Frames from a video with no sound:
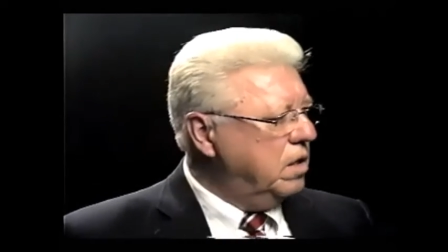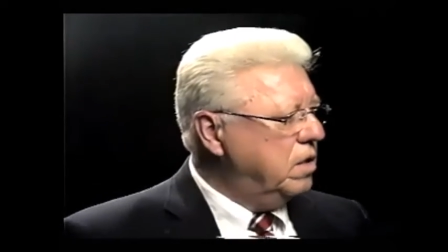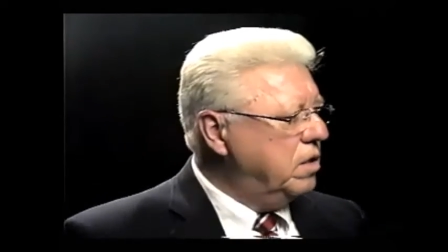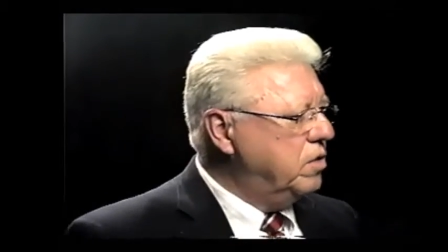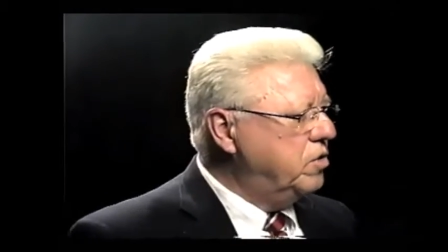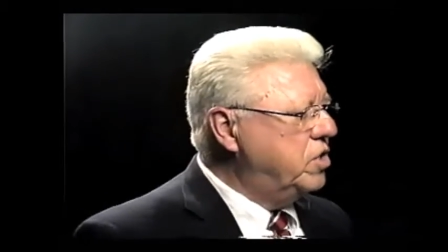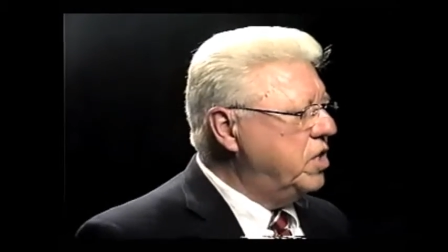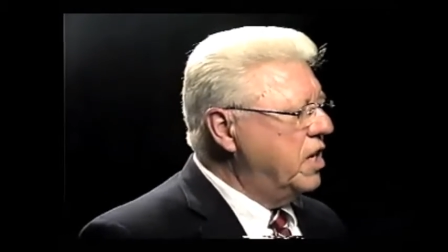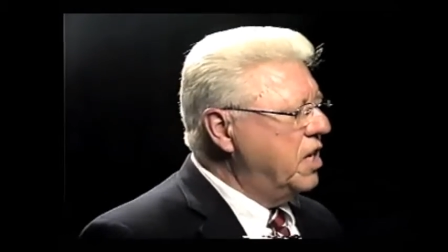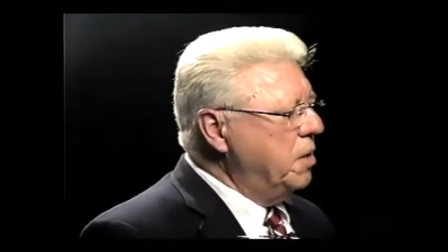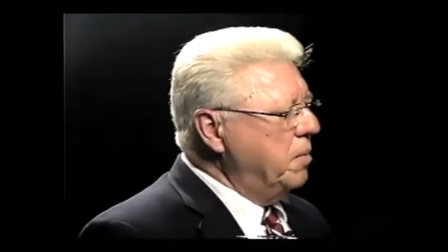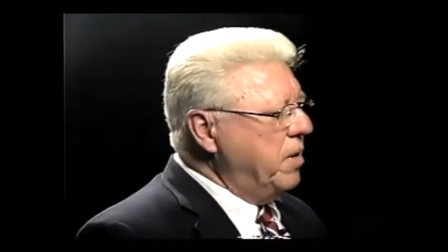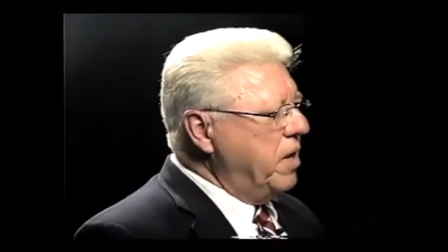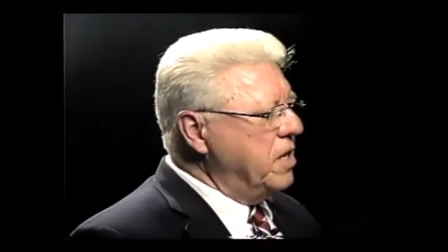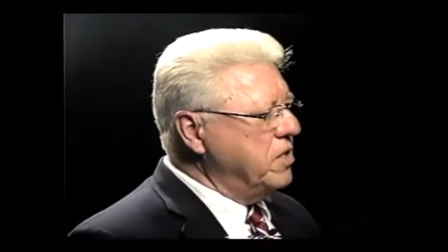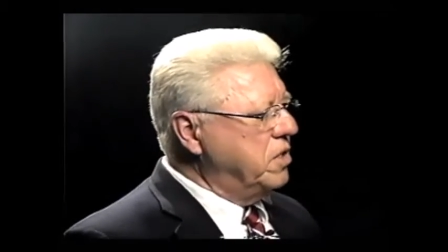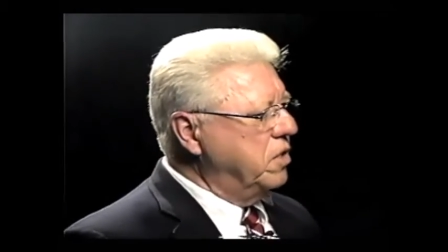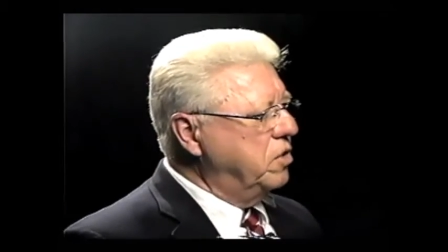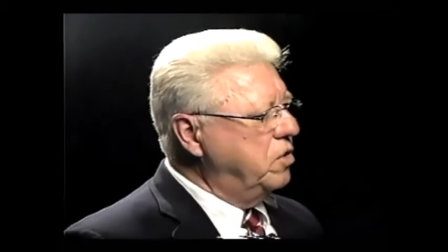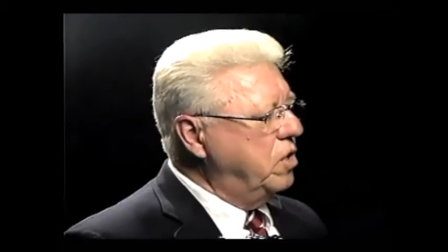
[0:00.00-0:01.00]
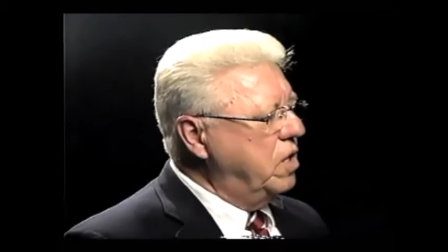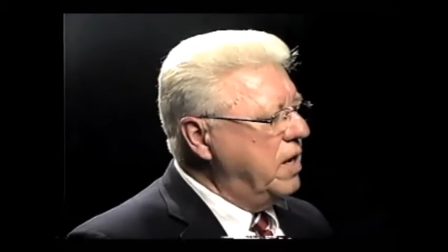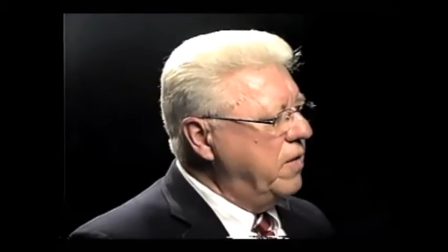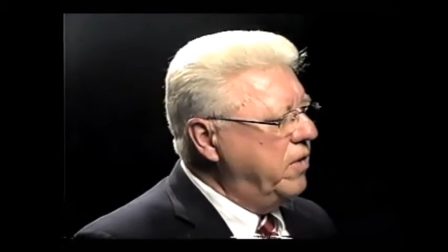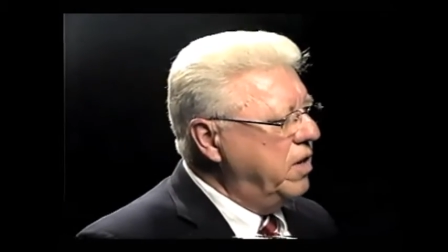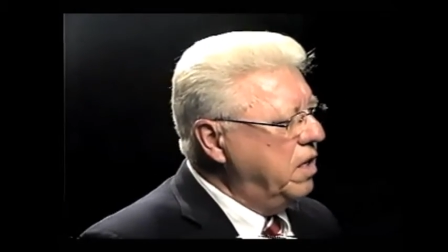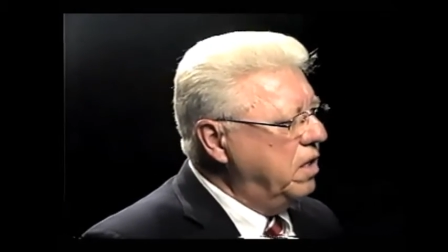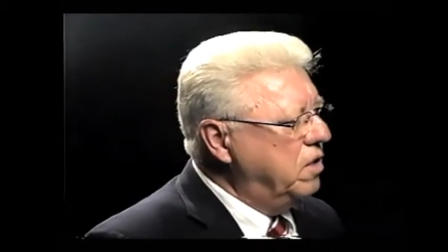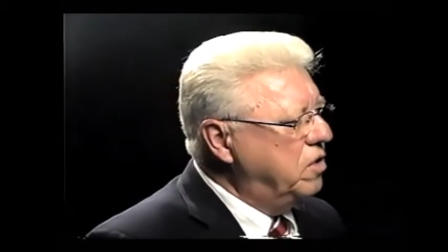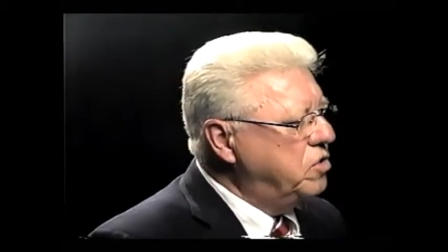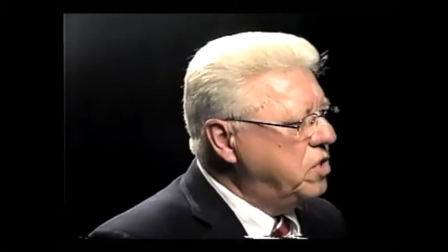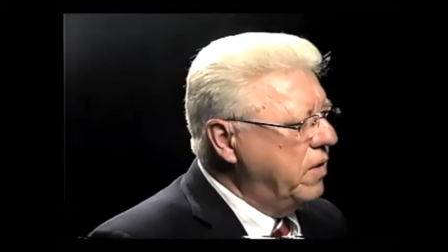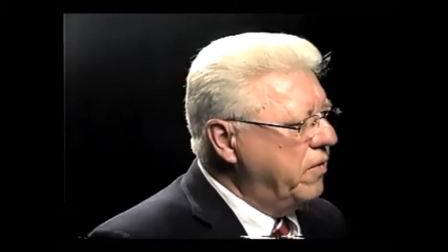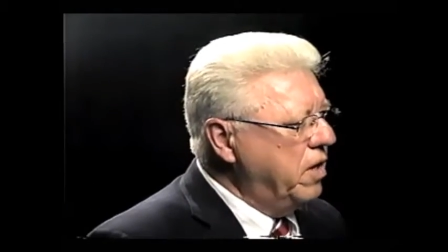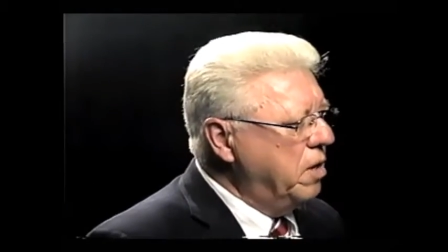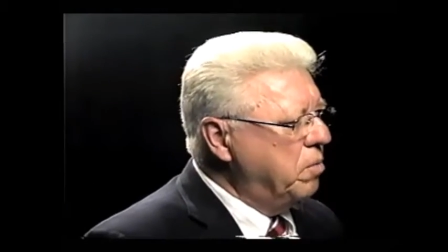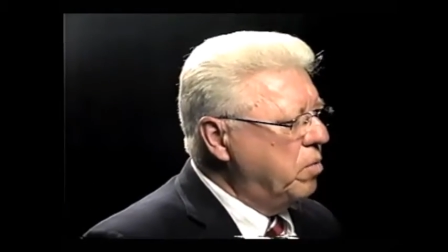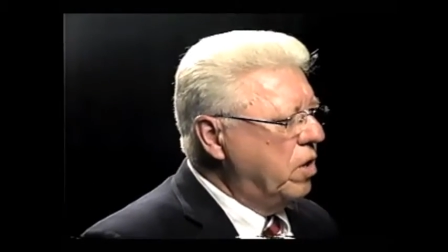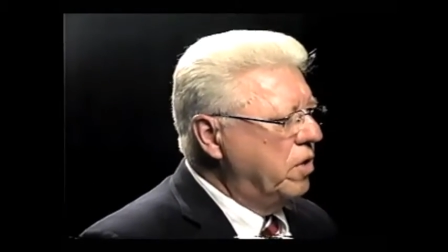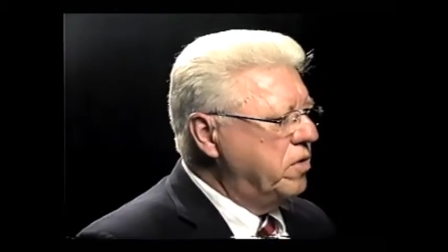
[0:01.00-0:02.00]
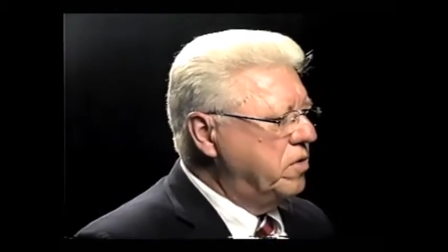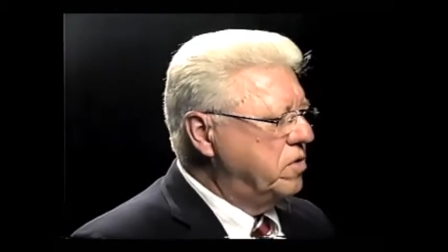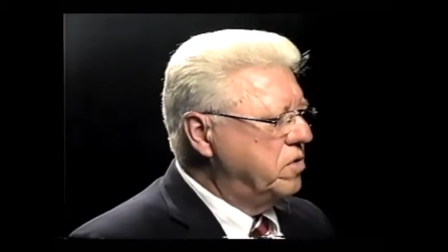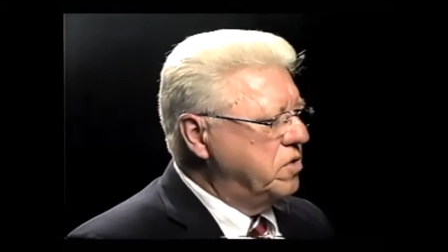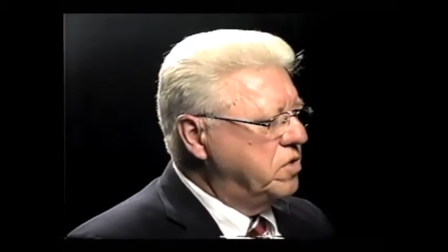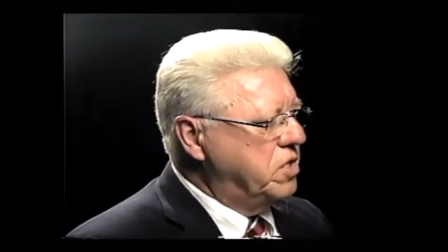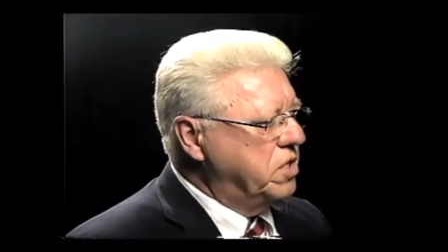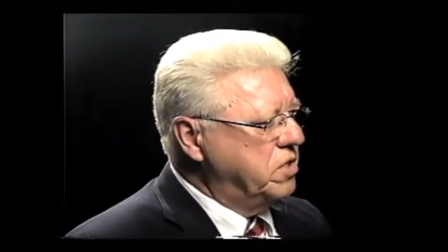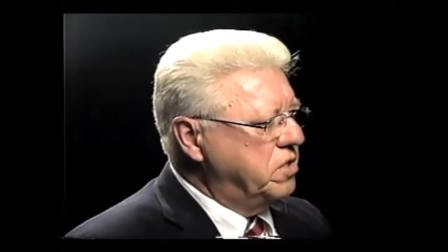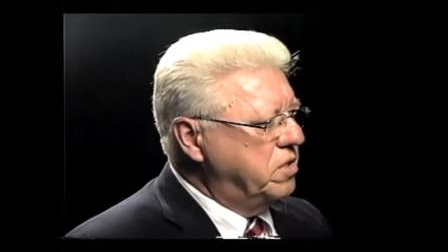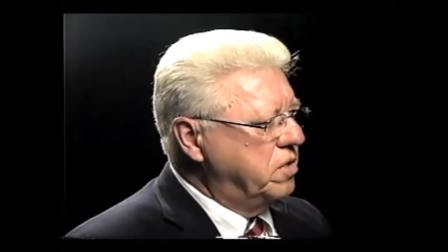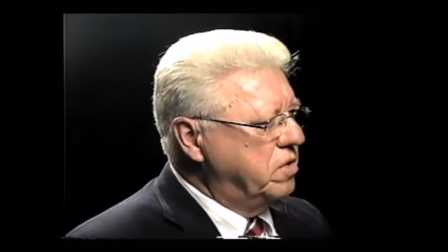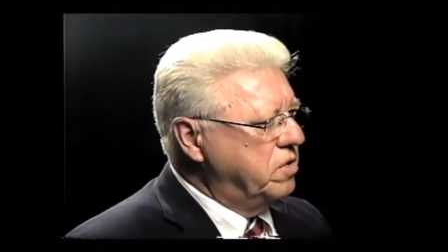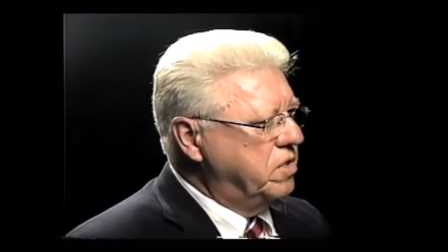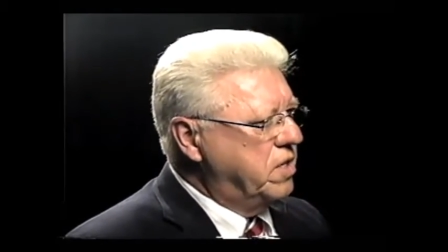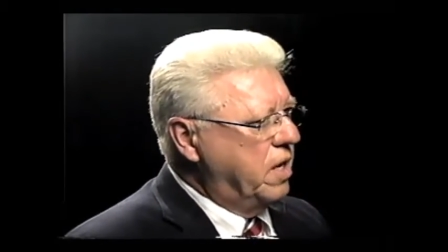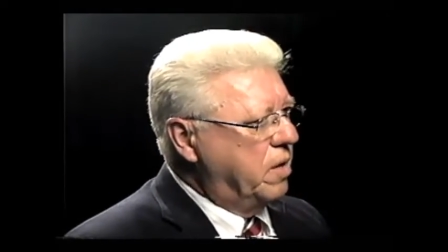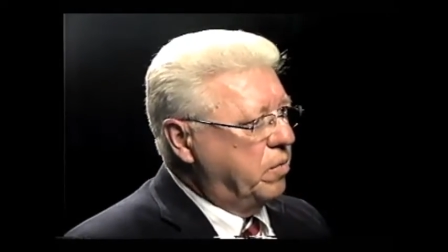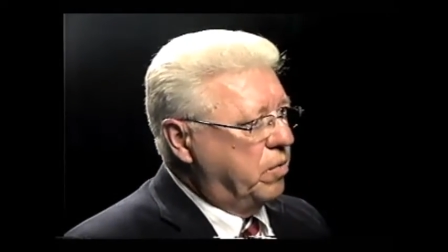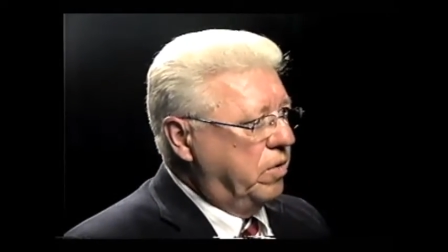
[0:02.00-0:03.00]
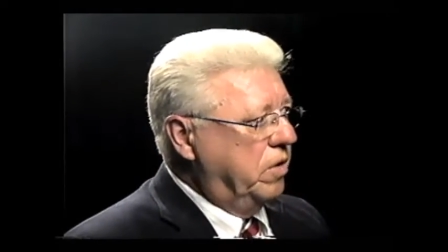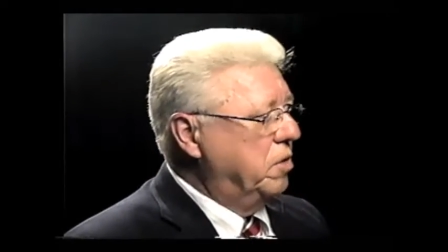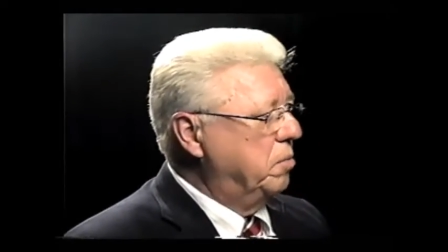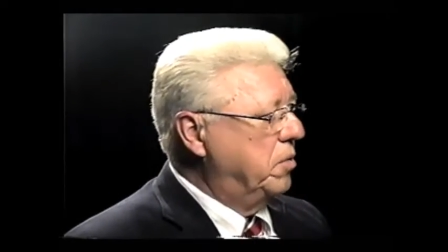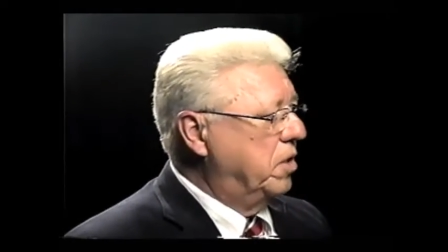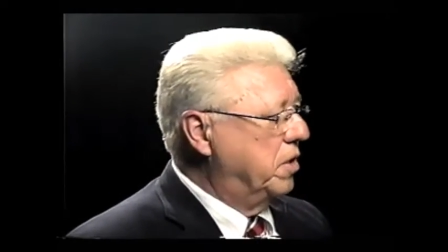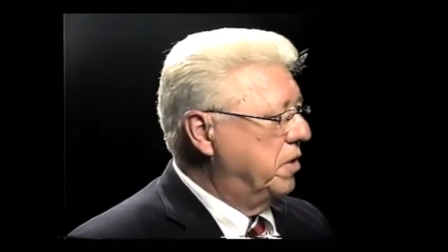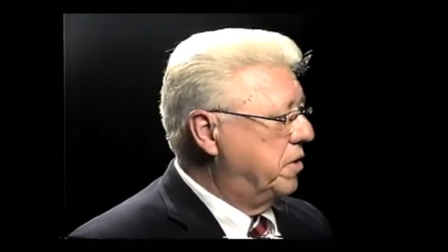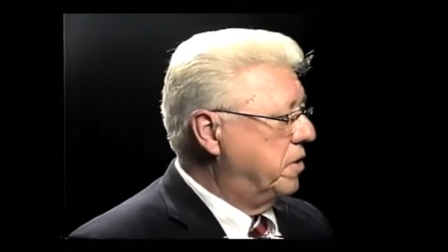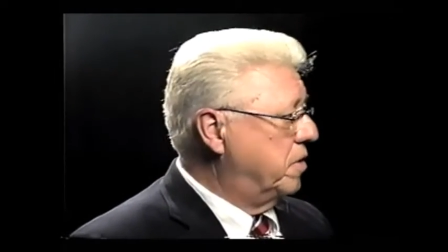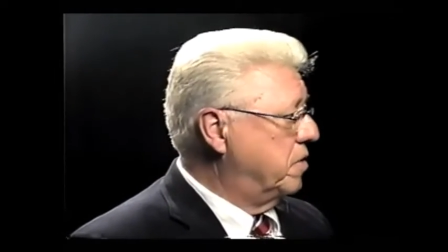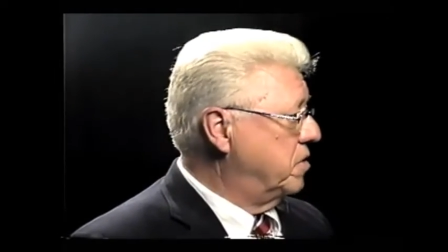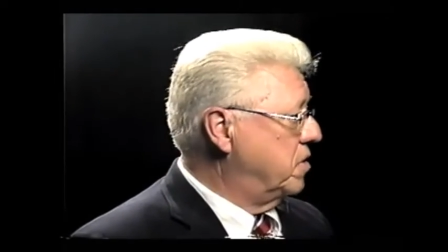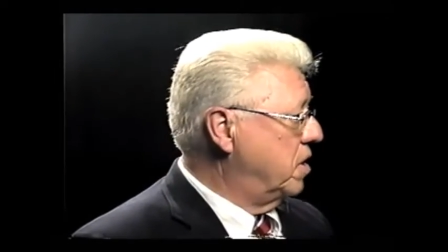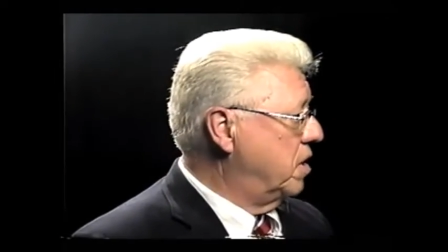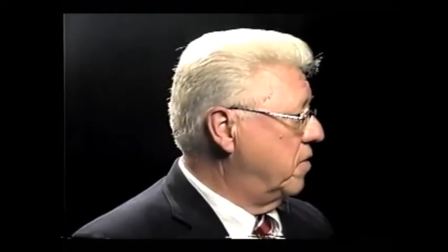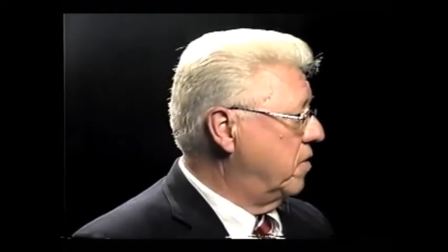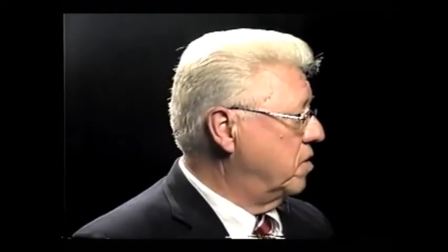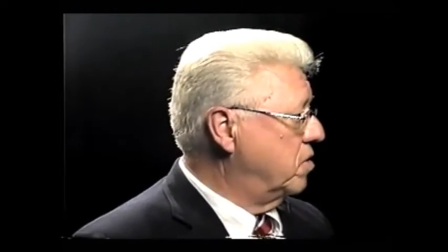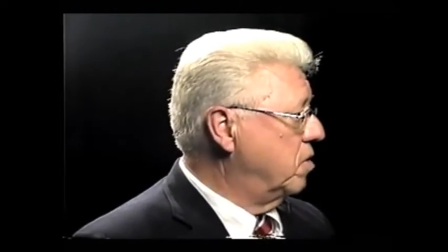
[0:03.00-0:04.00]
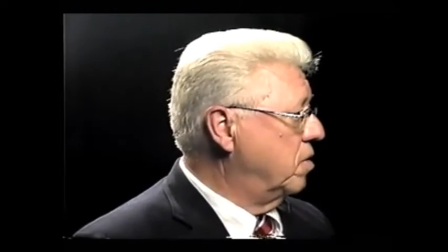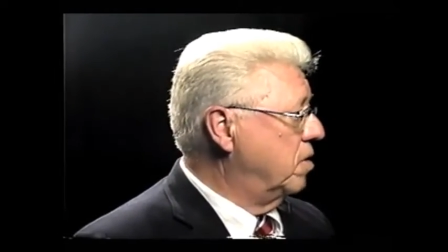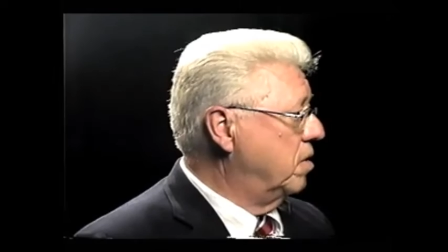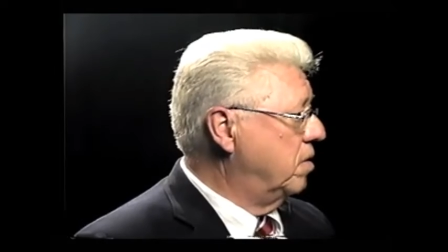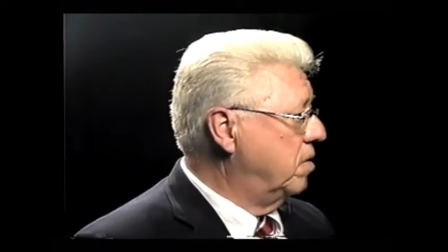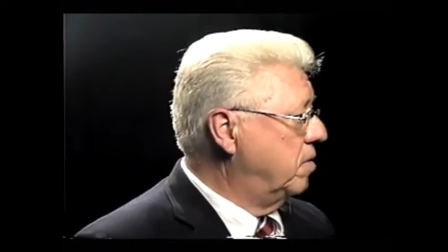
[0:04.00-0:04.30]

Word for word: John, let me ask you: Did you have any brothers or sisters that were in the military service, or?